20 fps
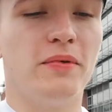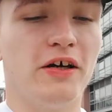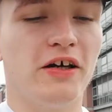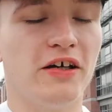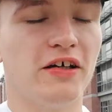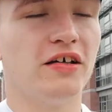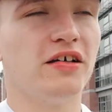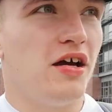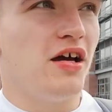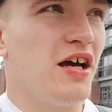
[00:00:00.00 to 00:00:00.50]
but
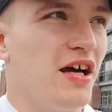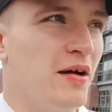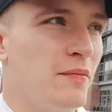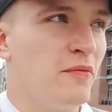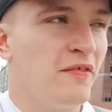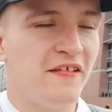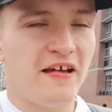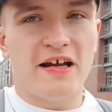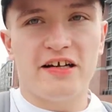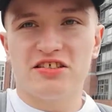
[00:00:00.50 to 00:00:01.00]
um, it
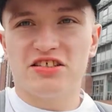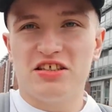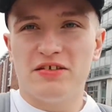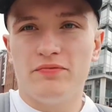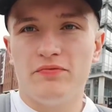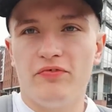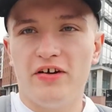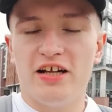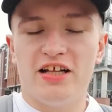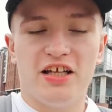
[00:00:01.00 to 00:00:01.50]
was actually
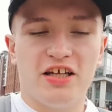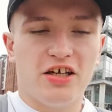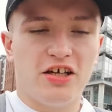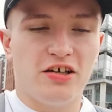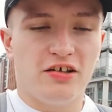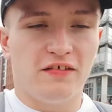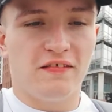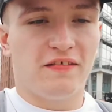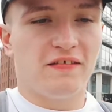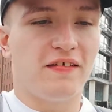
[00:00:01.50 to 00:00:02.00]
really
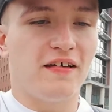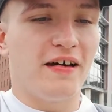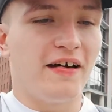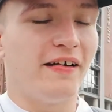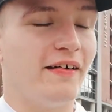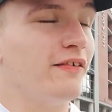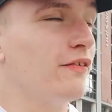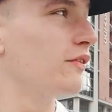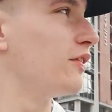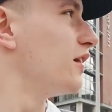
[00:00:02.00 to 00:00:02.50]
good.
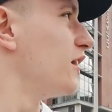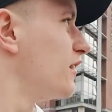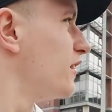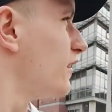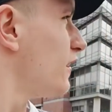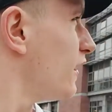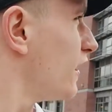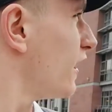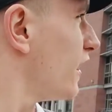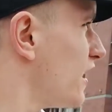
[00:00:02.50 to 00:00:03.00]
So
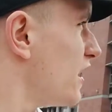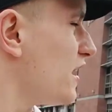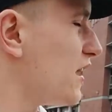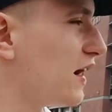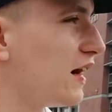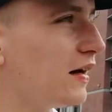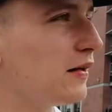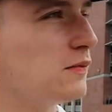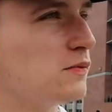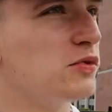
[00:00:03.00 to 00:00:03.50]

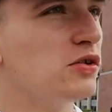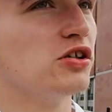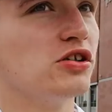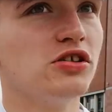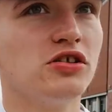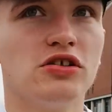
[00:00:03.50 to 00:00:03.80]
um,